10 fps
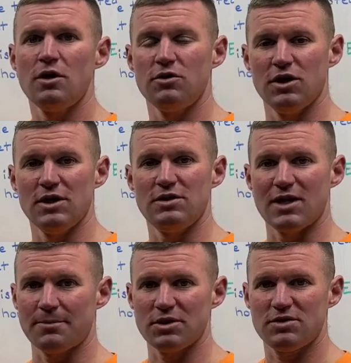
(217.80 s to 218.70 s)
the
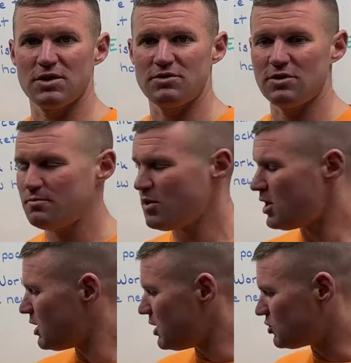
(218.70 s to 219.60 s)
septic system
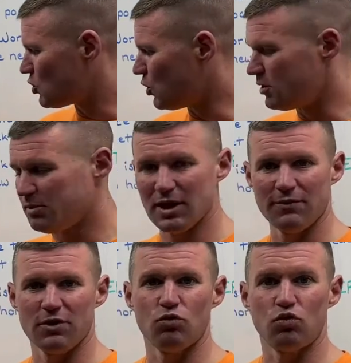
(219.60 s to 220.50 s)
is going to be
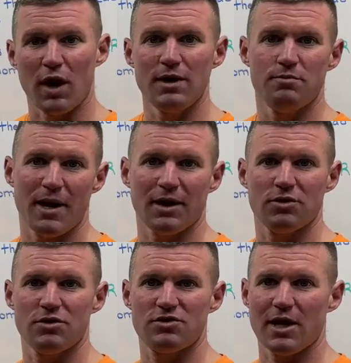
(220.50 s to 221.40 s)
given right back to
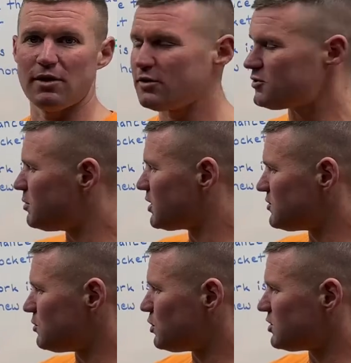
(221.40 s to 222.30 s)
the sellers
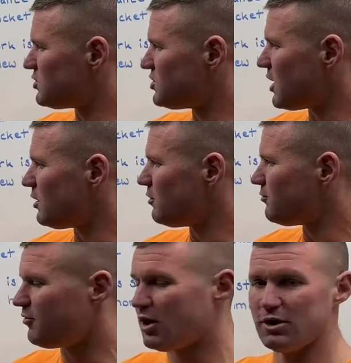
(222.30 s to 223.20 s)
because it was a seller
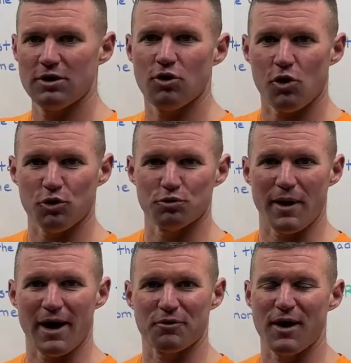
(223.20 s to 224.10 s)
funded
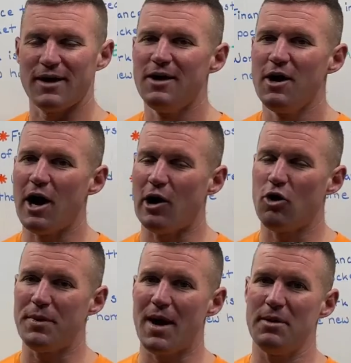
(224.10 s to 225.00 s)
holdback, right? I
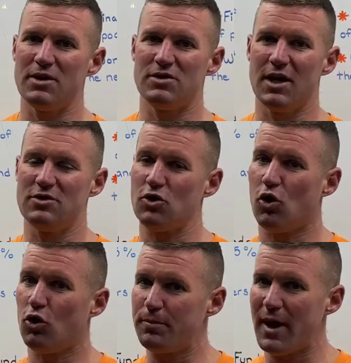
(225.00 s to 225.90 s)
hope that makes sense.
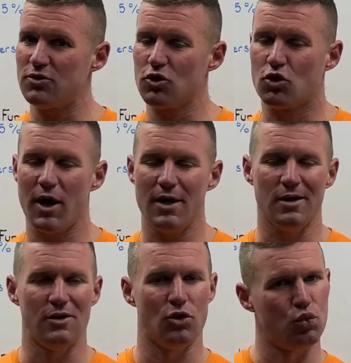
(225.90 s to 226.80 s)
Holdbacks are great
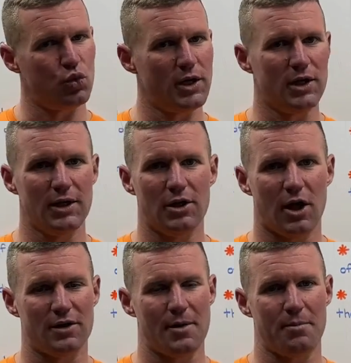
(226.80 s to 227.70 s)
and they're really
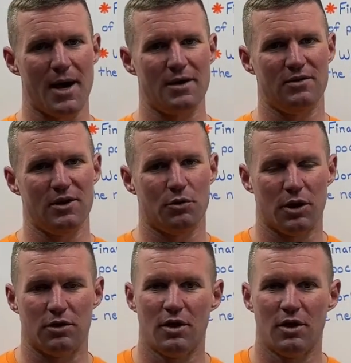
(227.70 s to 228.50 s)
not that bad to deal with.